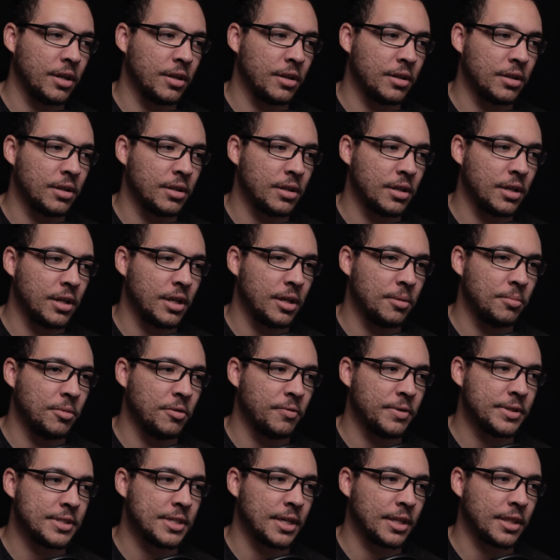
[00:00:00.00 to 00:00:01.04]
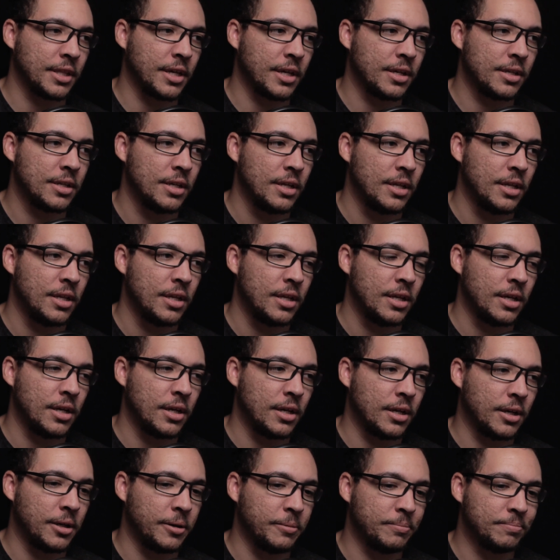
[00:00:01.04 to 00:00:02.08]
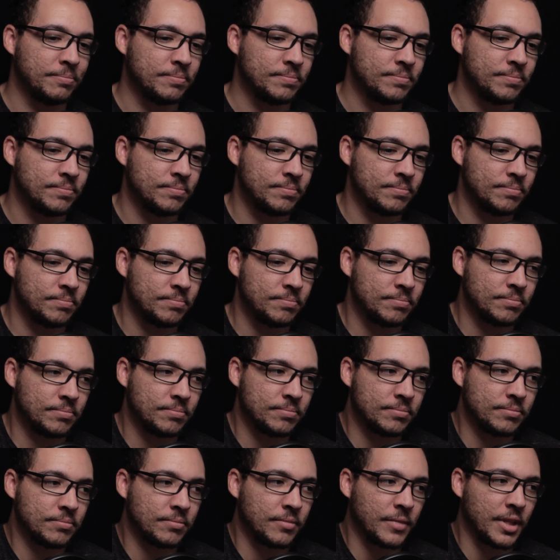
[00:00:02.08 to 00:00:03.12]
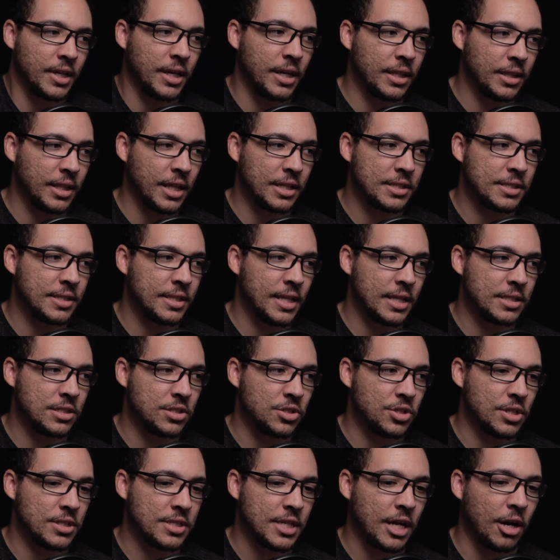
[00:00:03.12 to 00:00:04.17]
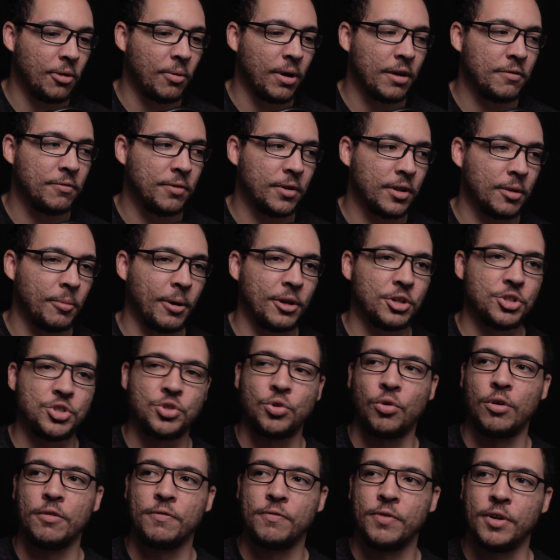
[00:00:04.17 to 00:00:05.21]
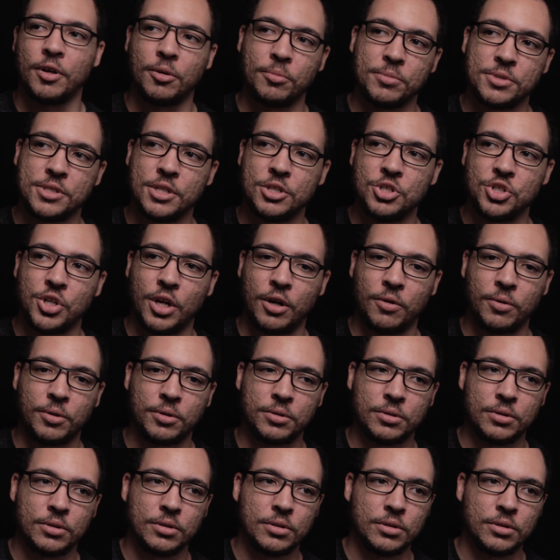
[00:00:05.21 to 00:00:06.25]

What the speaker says: in movies like that. And that's just how I feel about short films in general.